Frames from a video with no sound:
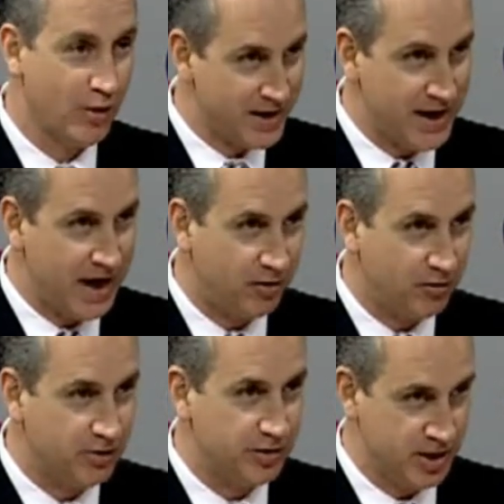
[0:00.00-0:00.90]
right
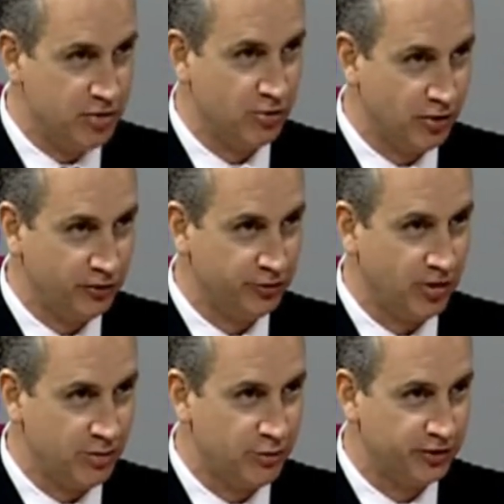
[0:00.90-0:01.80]
now. The heroes
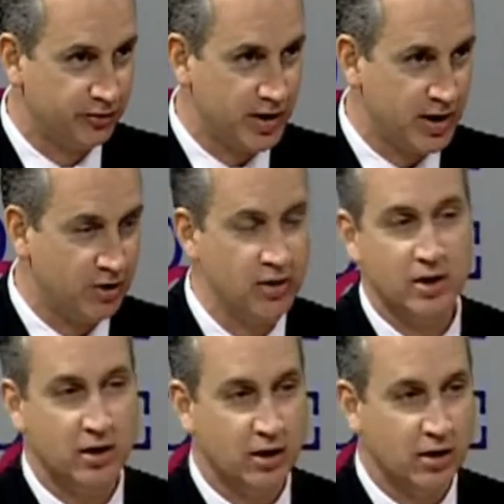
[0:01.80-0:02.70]
are in prison right now.
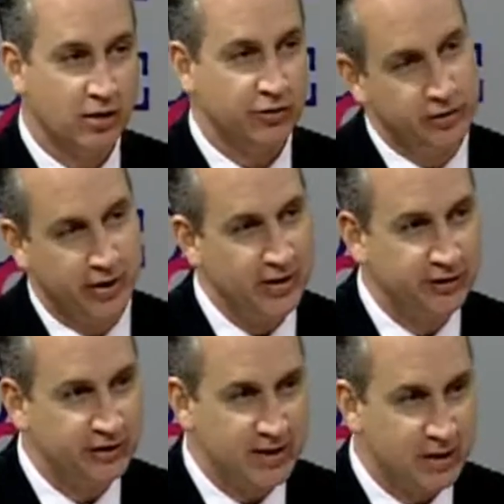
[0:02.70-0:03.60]
Should the
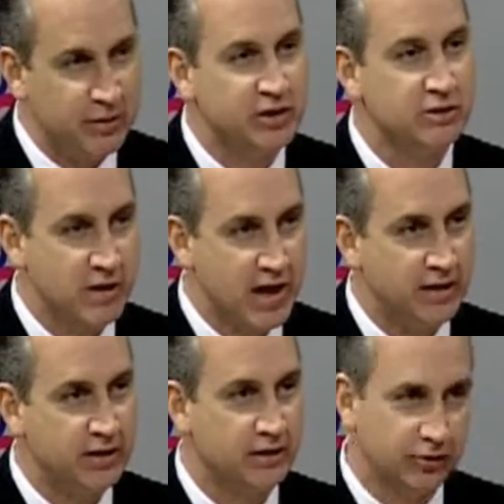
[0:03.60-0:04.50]
United States not be
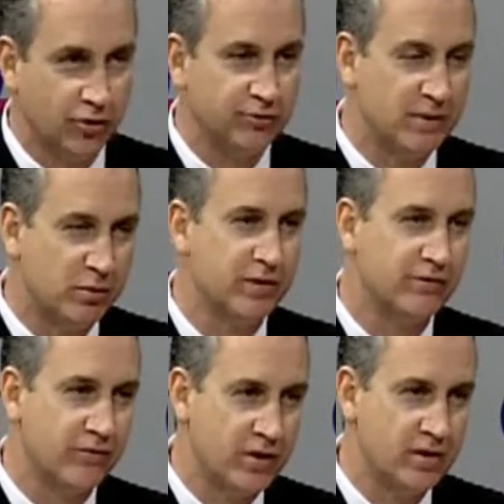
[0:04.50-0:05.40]
demanding that those people
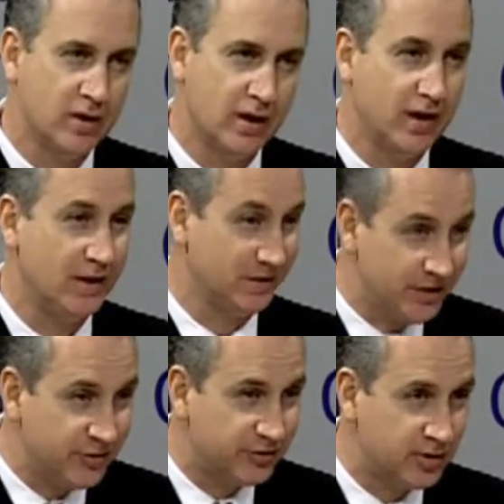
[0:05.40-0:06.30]
be freed at
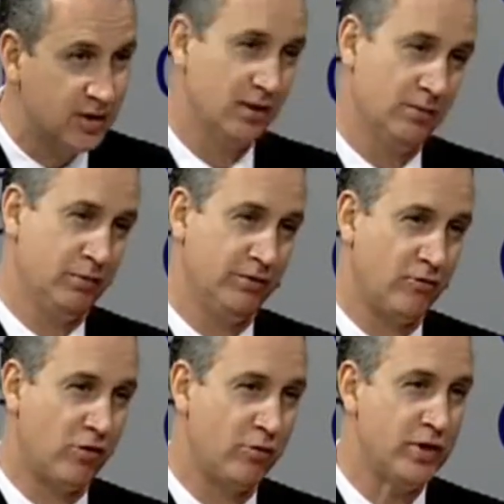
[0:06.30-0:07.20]
least
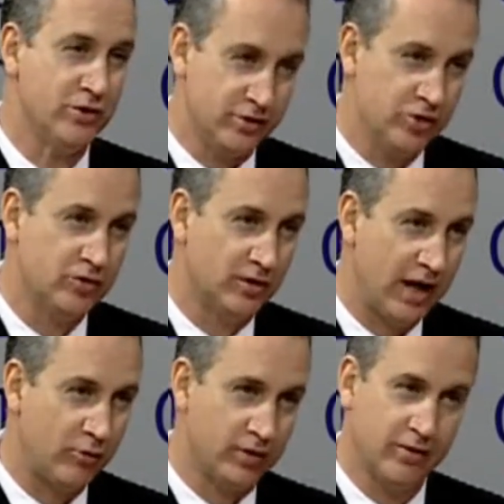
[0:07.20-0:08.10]
before we
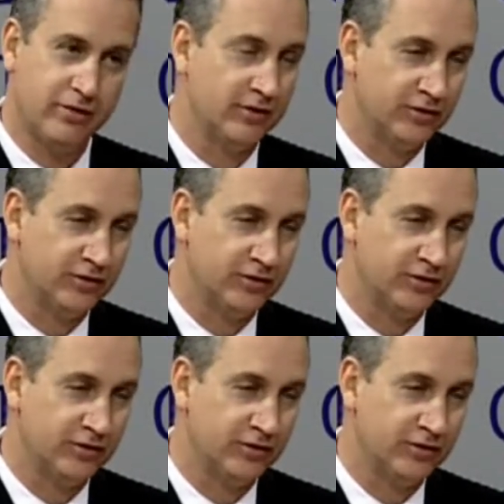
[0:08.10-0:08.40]
unilaterally give